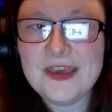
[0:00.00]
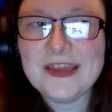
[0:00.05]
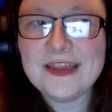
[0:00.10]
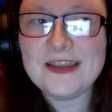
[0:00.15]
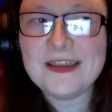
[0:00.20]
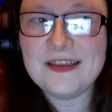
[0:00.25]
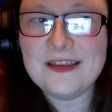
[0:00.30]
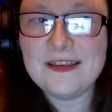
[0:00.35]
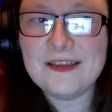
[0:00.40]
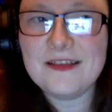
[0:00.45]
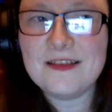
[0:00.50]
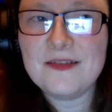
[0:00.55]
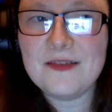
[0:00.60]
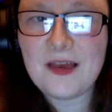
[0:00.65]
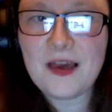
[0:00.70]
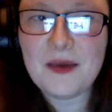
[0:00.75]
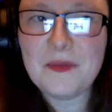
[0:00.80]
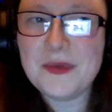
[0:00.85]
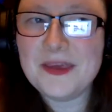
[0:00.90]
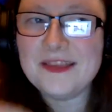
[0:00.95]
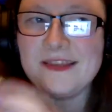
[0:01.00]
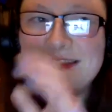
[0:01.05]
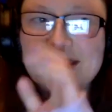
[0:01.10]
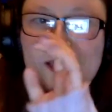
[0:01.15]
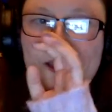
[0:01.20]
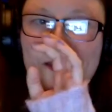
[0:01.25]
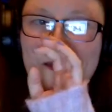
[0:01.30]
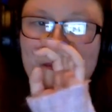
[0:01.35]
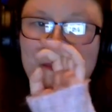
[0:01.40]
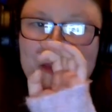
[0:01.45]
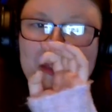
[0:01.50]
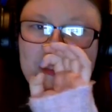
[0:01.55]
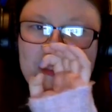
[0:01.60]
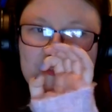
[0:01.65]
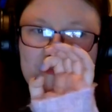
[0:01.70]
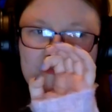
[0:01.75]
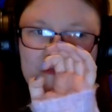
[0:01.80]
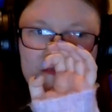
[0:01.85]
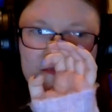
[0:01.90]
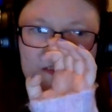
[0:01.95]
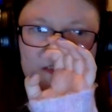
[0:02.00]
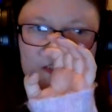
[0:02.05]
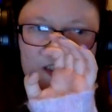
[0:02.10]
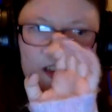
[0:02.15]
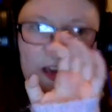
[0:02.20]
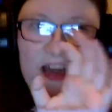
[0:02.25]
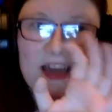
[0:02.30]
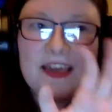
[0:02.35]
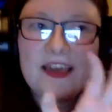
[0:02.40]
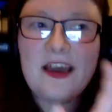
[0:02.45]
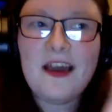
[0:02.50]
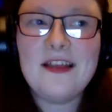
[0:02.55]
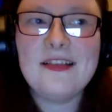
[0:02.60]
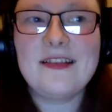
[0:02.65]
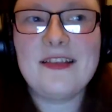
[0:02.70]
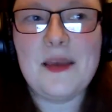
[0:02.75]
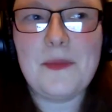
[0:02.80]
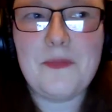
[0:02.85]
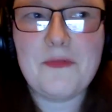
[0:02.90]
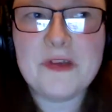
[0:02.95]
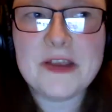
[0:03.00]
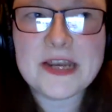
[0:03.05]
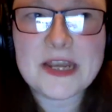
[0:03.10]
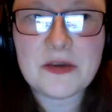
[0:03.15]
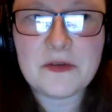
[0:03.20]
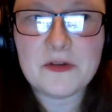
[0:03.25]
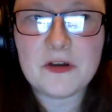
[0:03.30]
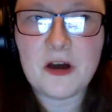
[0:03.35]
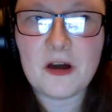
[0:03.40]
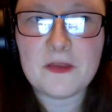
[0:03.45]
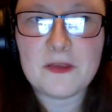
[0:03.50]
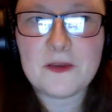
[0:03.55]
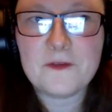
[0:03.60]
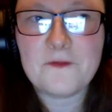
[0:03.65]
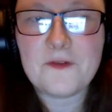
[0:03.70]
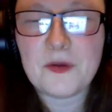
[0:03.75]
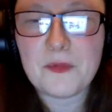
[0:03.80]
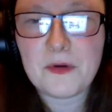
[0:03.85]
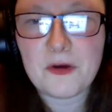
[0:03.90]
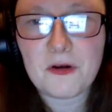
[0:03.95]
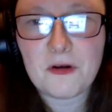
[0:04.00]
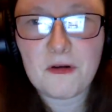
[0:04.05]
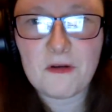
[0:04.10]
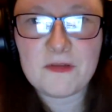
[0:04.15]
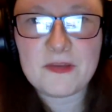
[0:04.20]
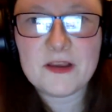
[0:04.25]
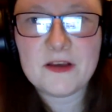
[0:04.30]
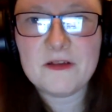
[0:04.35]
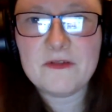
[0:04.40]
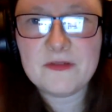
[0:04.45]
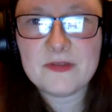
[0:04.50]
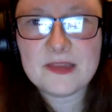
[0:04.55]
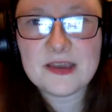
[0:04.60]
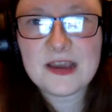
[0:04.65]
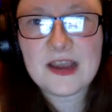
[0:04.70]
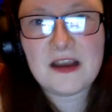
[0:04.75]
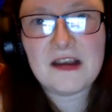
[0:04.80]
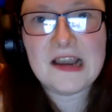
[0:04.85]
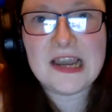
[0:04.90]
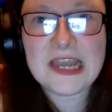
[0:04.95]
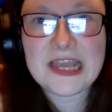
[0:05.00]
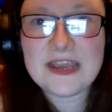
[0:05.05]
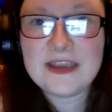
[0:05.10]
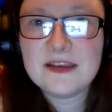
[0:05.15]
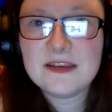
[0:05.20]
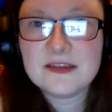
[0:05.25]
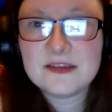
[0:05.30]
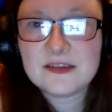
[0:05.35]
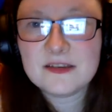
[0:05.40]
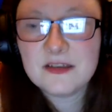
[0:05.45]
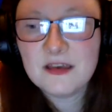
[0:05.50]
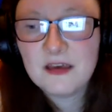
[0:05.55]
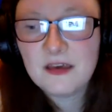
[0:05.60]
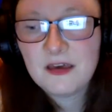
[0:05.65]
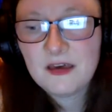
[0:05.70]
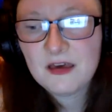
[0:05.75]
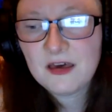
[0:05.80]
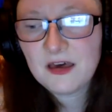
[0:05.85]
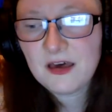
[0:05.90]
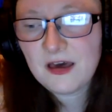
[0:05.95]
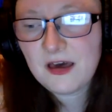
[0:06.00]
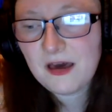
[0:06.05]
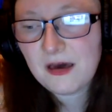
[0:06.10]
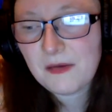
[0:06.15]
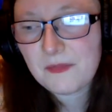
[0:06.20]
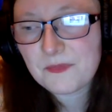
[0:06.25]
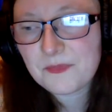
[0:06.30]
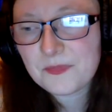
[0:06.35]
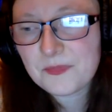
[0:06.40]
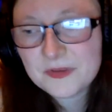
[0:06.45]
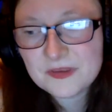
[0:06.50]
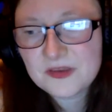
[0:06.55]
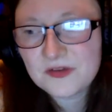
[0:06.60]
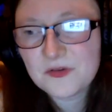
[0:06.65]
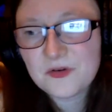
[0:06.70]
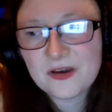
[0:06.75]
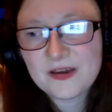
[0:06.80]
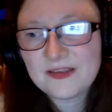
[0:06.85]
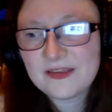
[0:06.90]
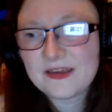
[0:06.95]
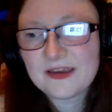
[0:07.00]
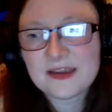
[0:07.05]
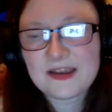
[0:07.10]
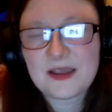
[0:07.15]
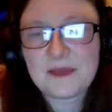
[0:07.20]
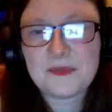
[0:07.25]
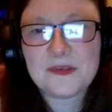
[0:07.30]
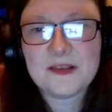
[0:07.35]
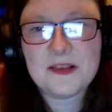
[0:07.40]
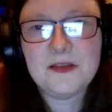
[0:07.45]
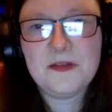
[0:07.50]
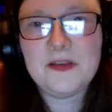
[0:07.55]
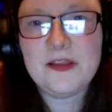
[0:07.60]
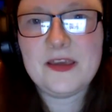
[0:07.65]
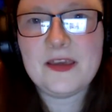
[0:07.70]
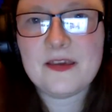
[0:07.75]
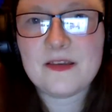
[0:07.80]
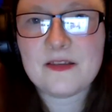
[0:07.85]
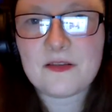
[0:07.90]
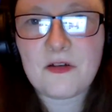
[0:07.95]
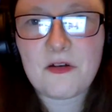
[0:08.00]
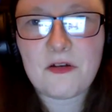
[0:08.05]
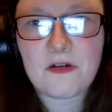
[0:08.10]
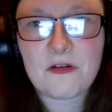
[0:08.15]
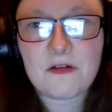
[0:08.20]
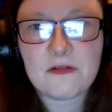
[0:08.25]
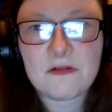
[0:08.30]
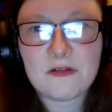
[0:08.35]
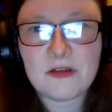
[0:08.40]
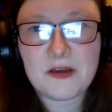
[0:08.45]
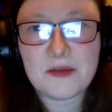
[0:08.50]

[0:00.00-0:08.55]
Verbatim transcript: It is. I mean, I mean, I can't separate out gothic from horror. They're they are linked. Um, but no, I think it absolutely is horror.